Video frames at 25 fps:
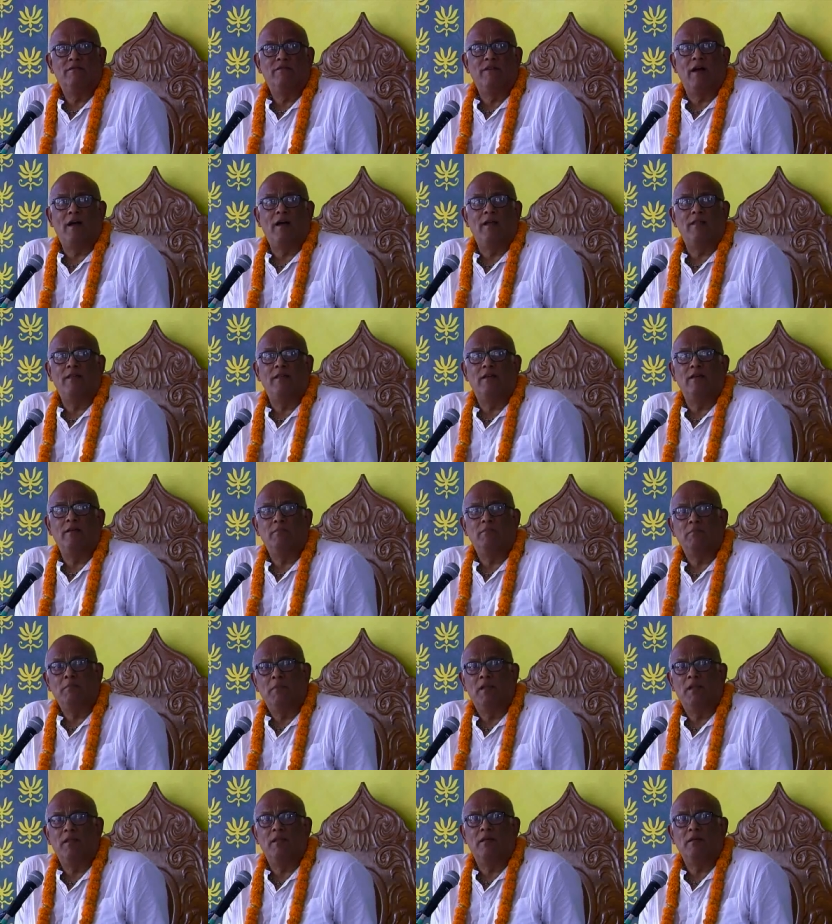father,
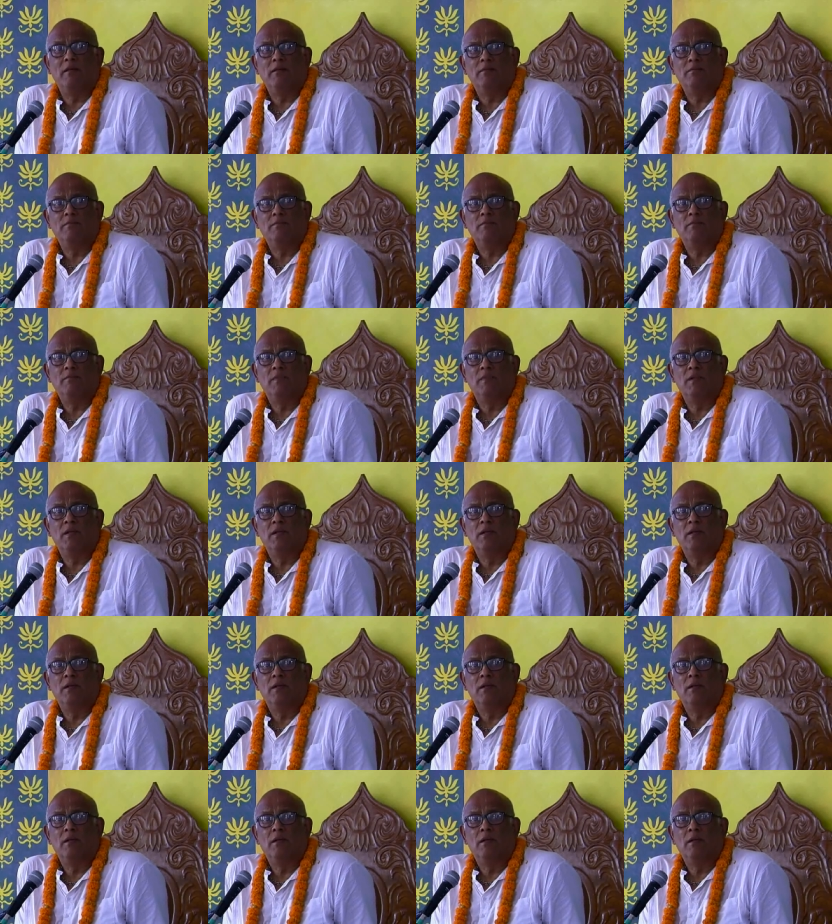mother,
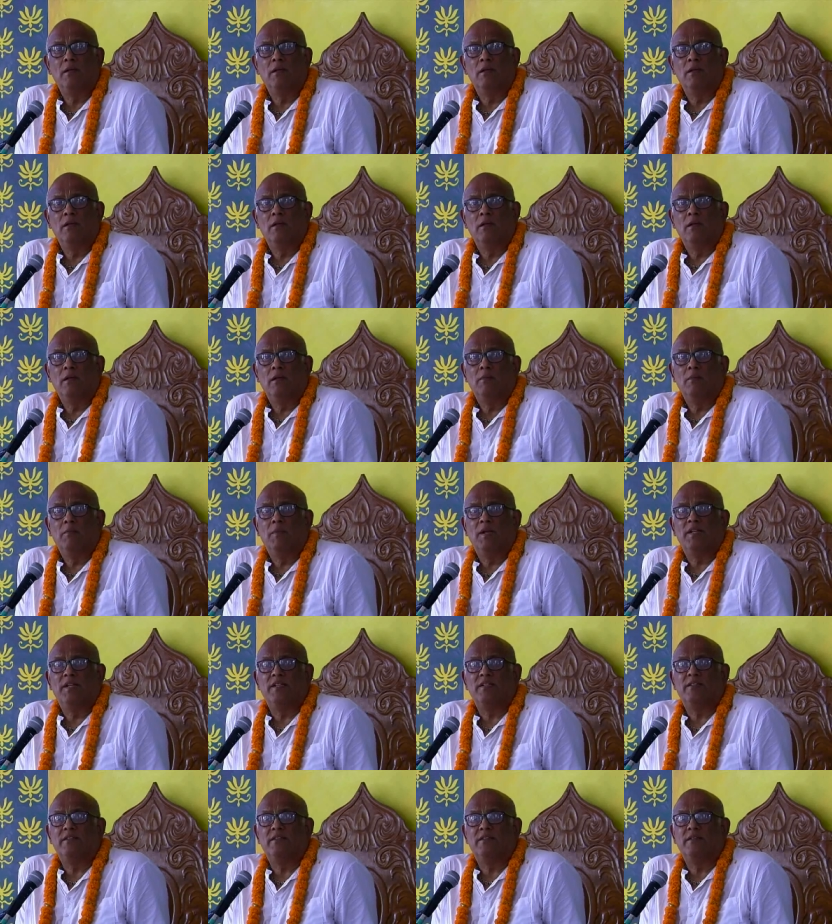
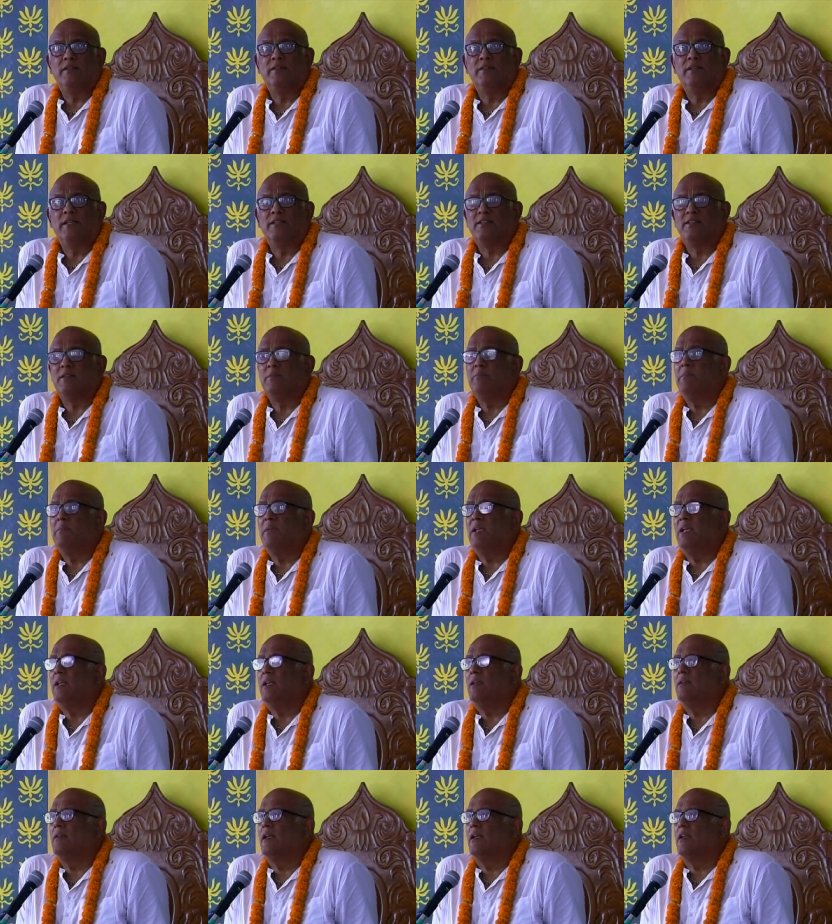but it doesn't
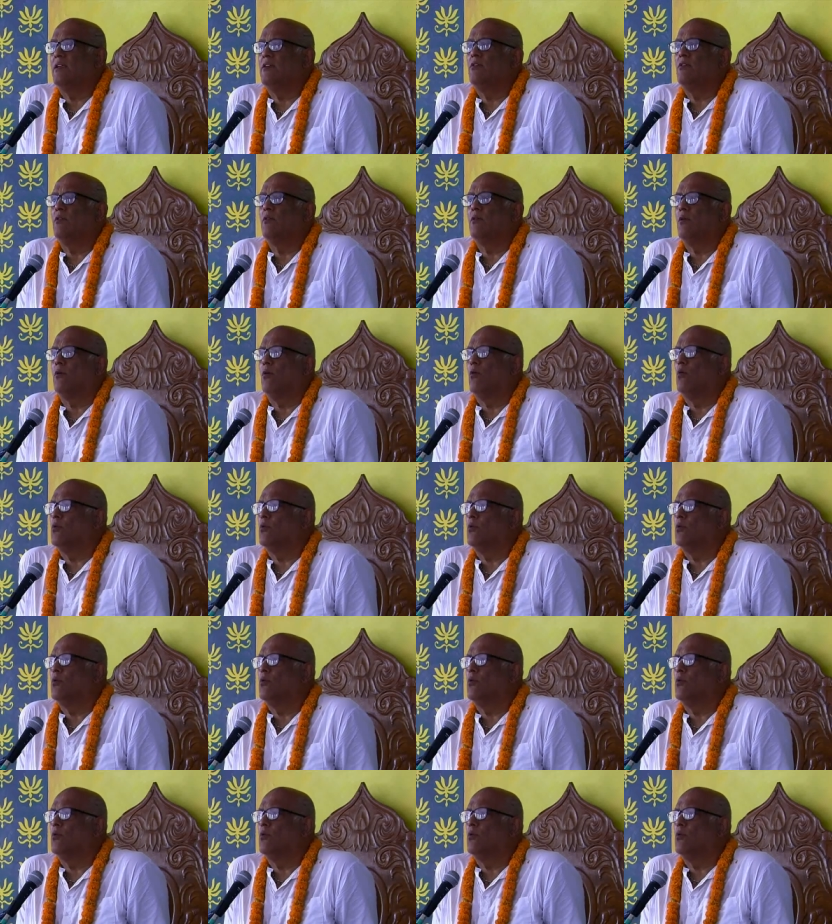mean that you're